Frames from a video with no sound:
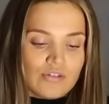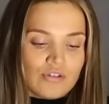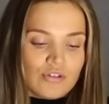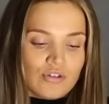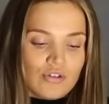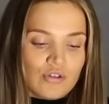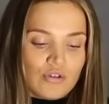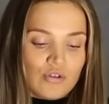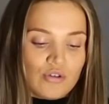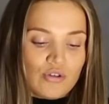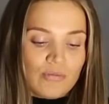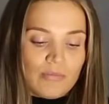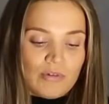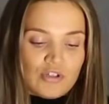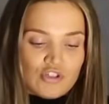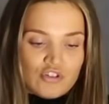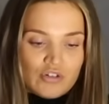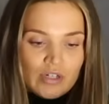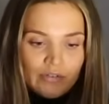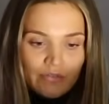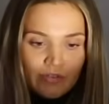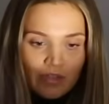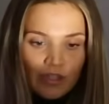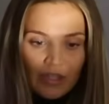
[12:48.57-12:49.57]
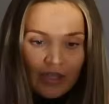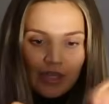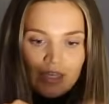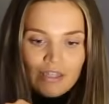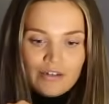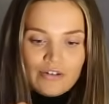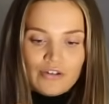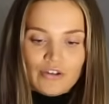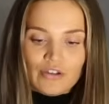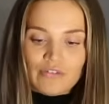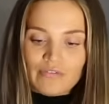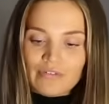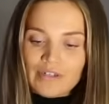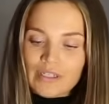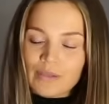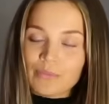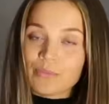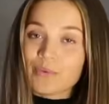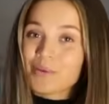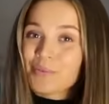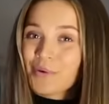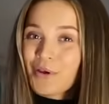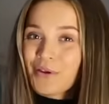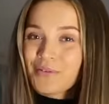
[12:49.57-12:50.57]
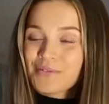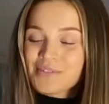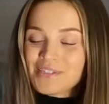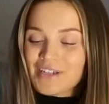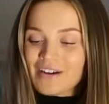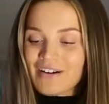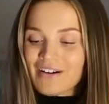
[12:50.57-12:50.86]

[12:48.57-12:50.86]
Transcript: too much traffic, and hopefully we won't